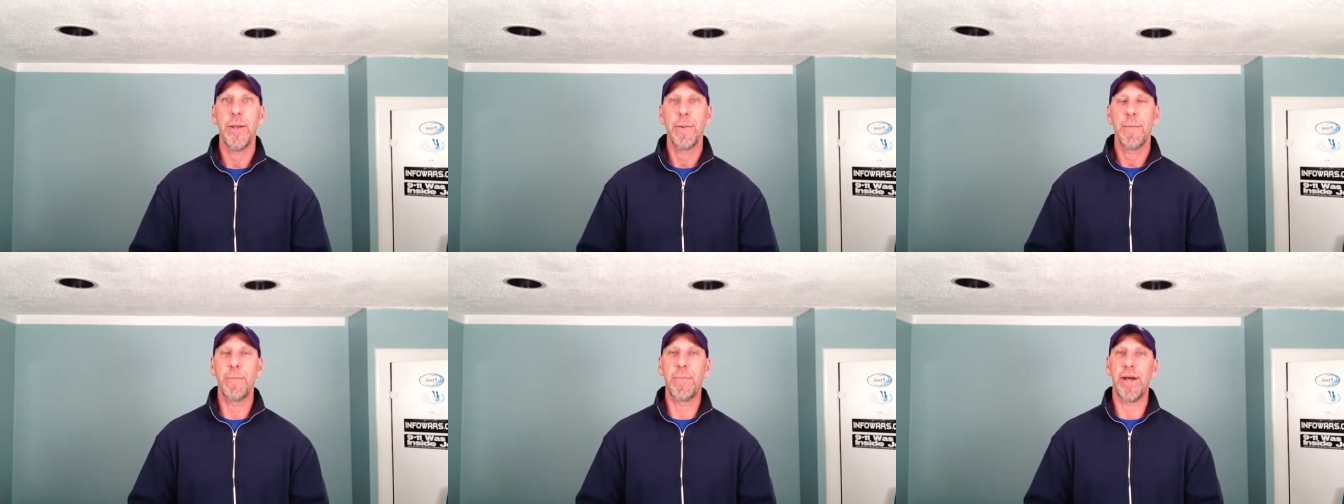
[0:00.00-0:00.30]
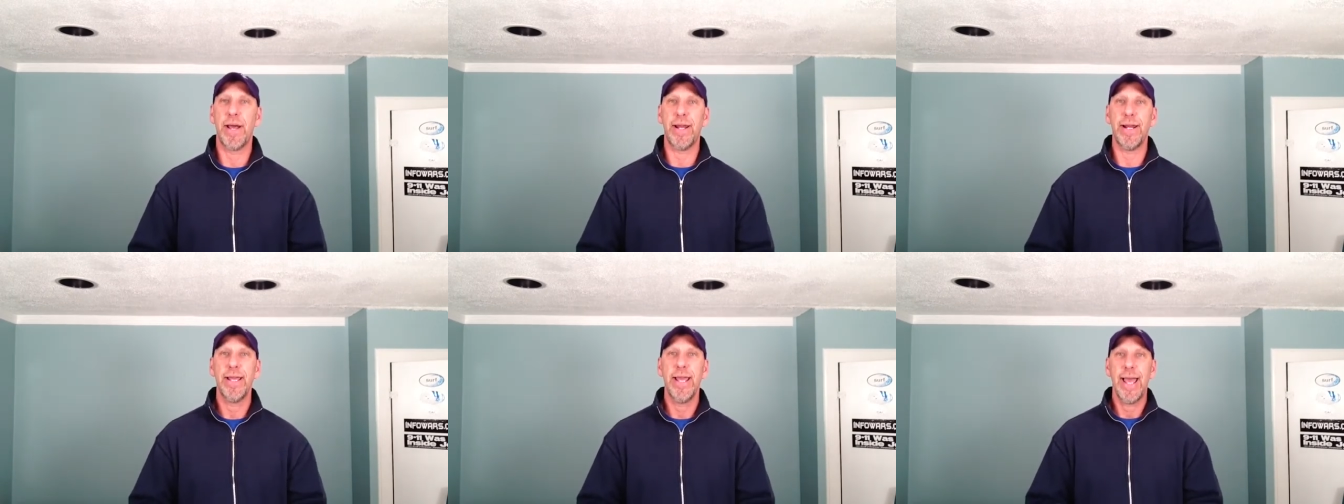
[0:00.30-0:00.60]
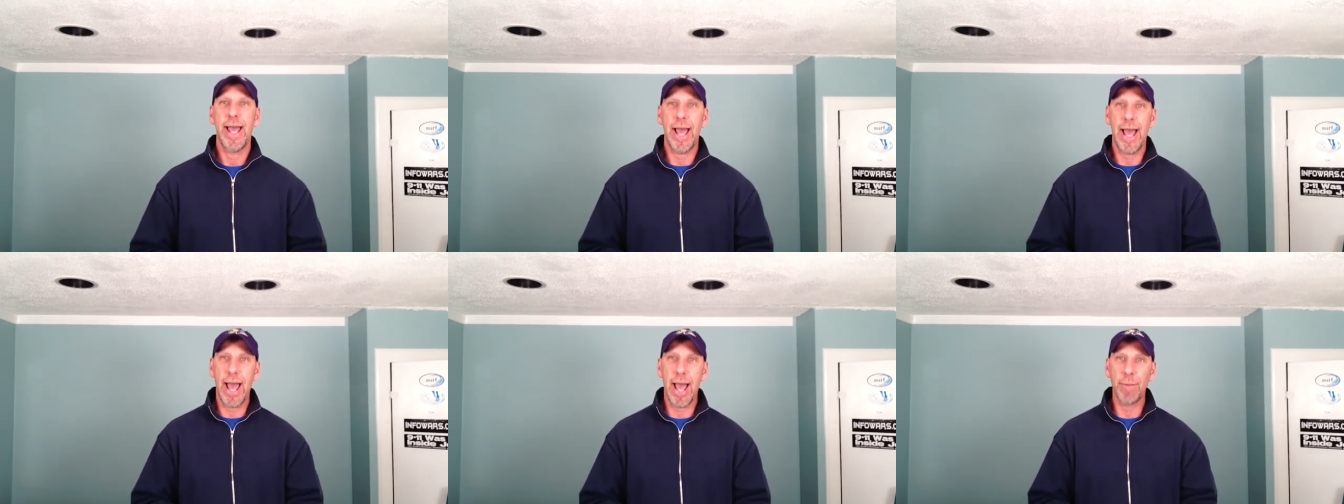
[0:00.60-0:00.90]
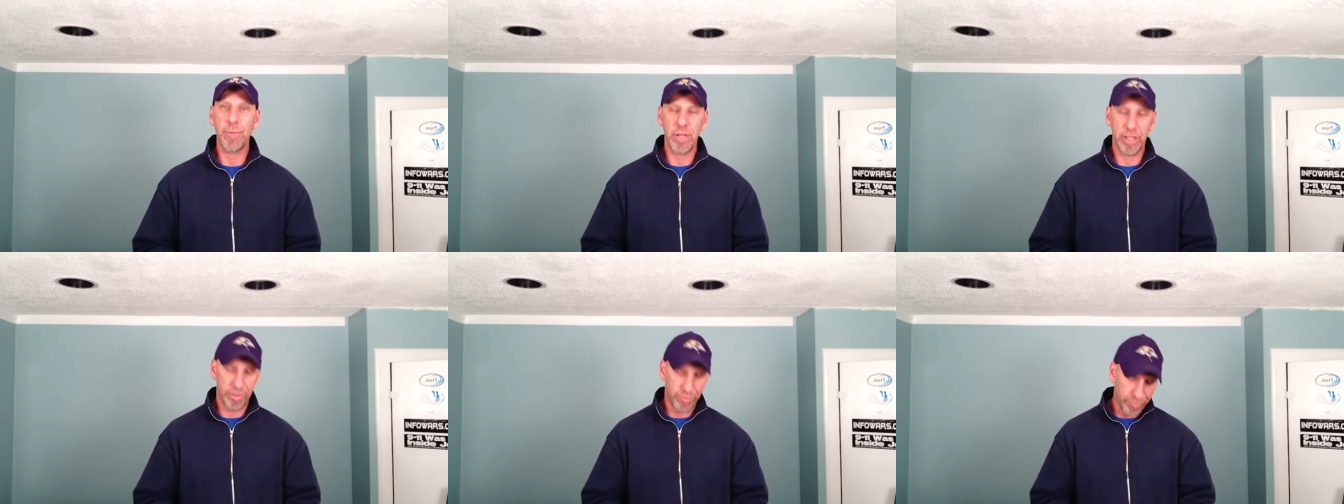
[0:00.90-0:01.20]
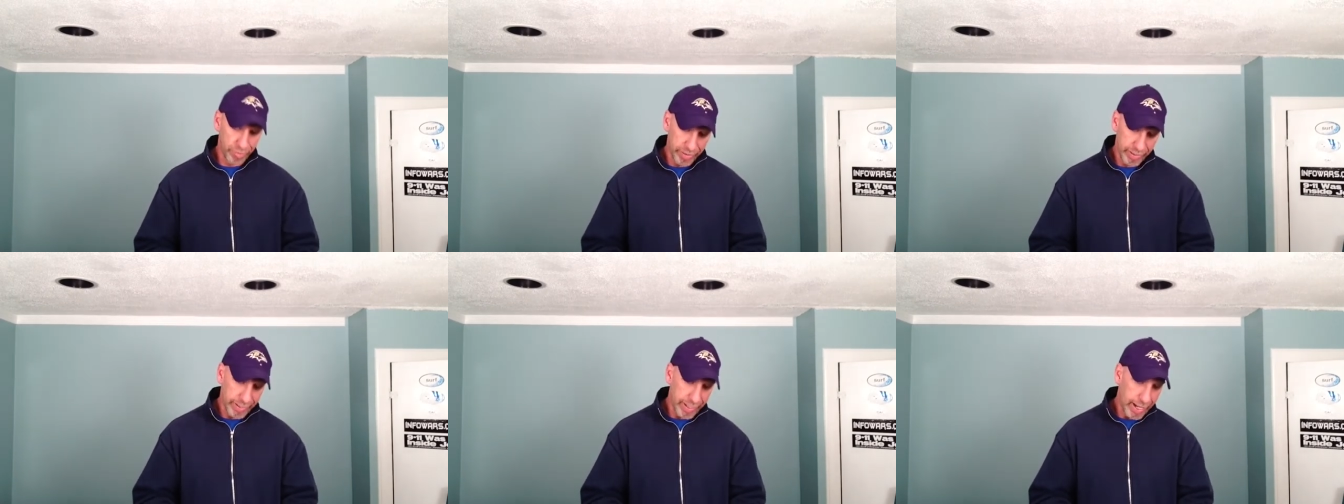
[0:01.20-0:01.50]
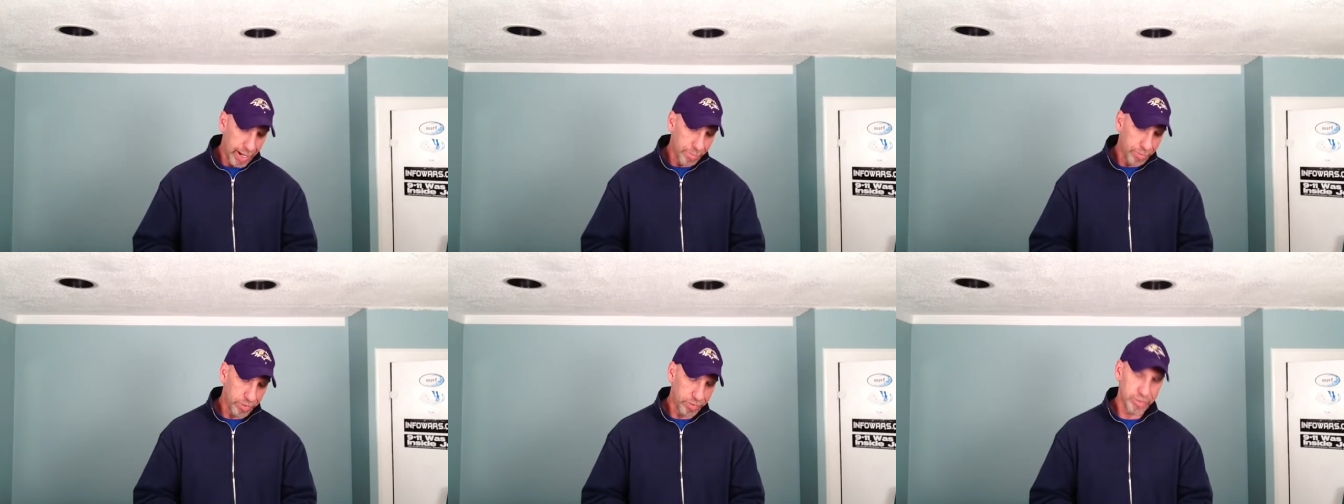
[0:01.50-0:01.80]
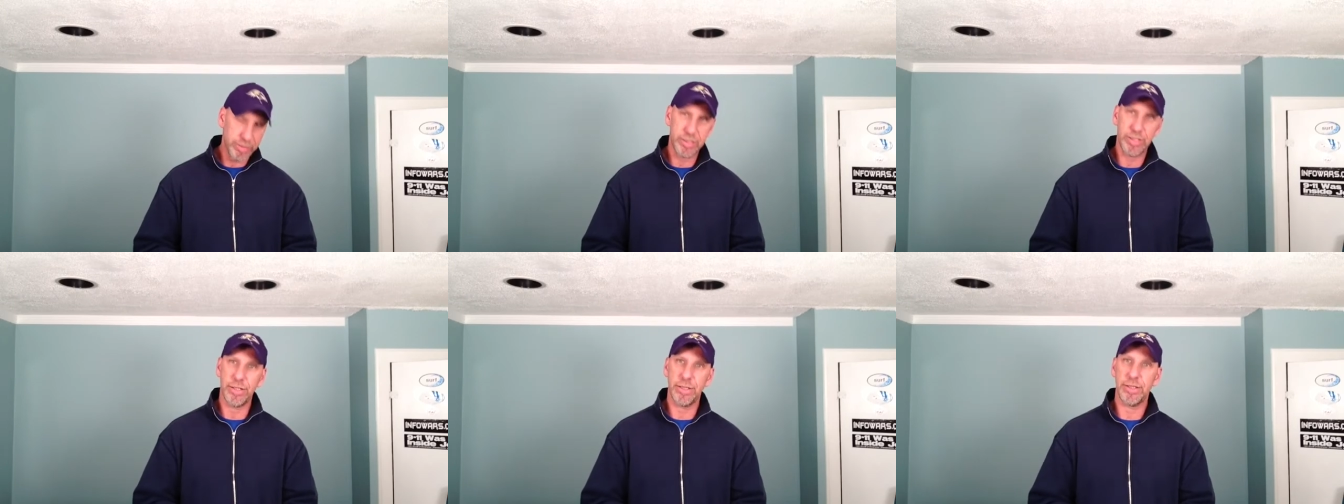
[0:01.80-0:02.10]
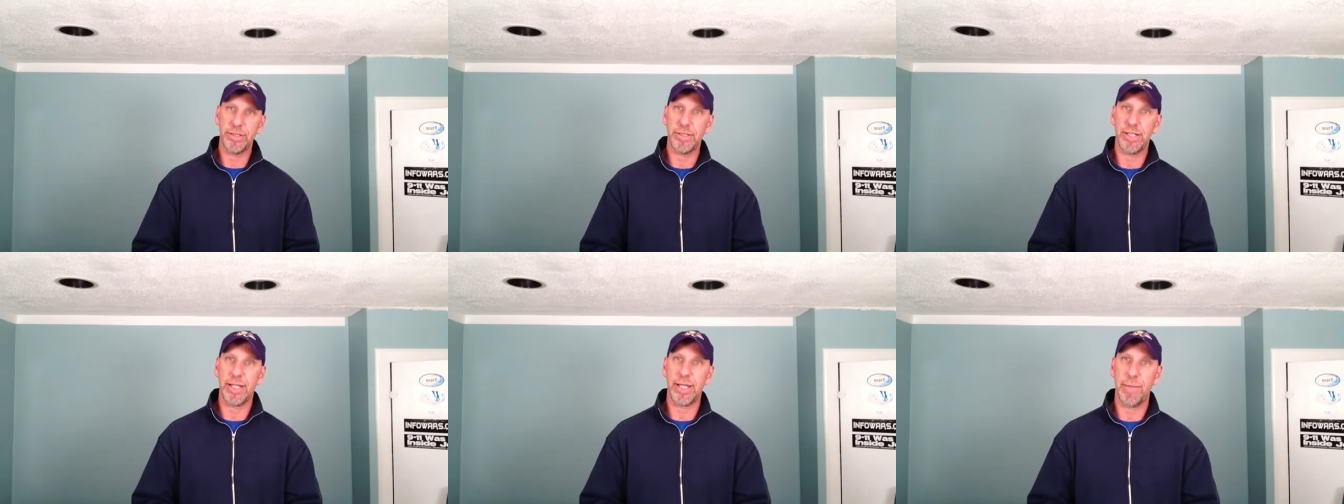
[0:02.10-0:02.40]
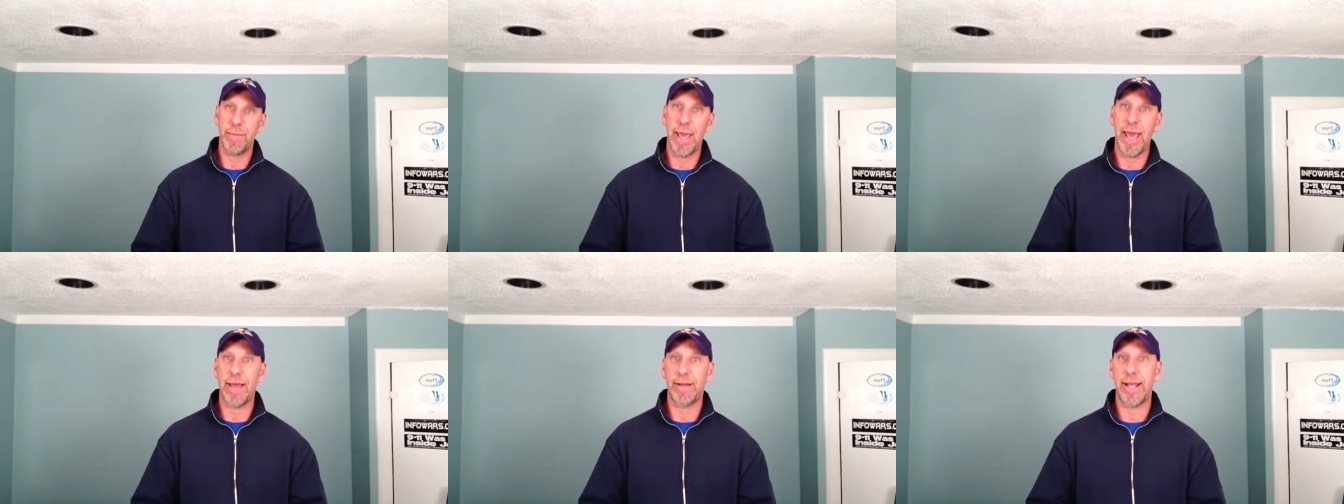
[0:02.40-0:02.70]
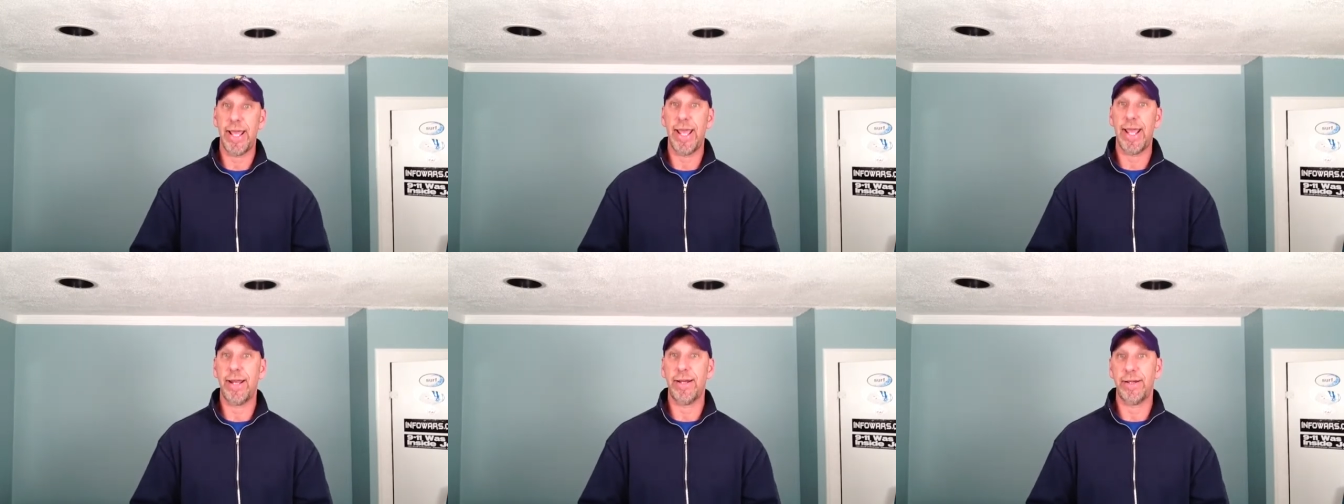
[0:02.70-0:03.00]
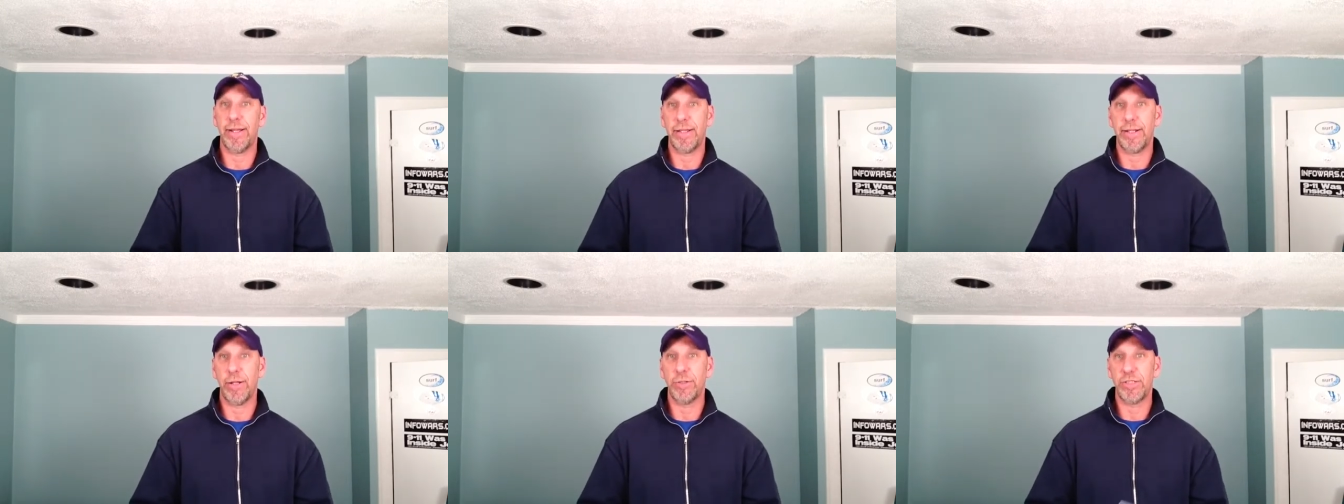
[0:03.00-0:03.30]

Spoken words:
But I'm looking for the Capitals to come out and,